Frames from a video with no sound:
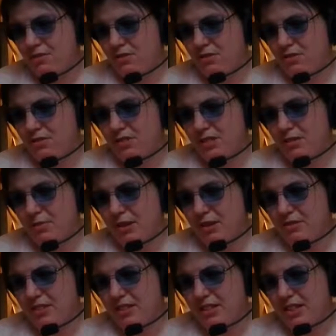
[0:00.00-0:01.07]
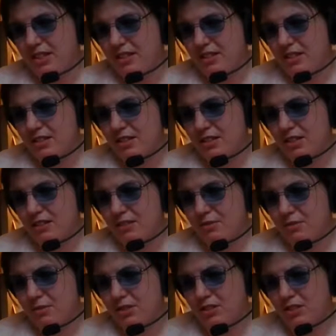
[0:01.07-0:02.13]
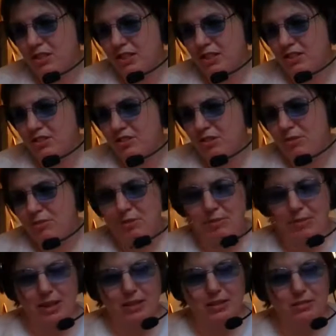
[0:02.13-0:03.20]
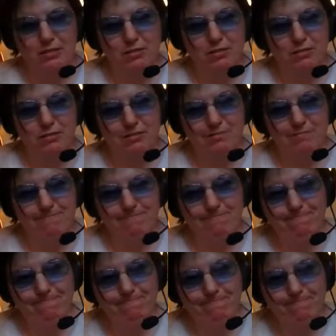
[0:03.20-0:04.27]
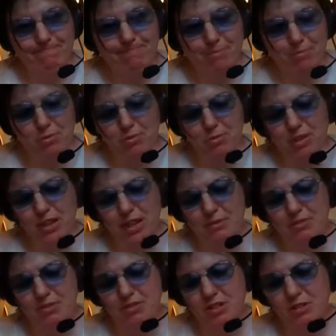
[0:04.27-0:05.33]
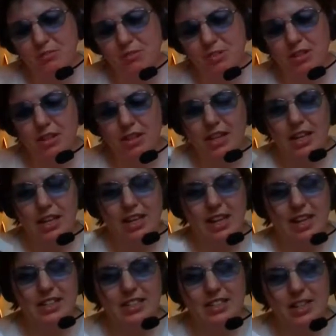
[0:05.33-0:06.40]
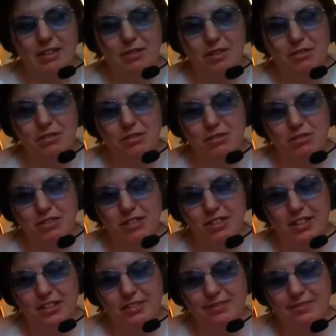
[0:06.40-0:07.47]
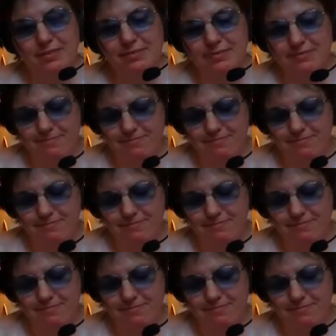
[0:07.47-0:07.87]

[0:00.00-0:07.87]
For those that might have seen, watched that stream of mine, the Pokemon game stream, that's how I recorded it.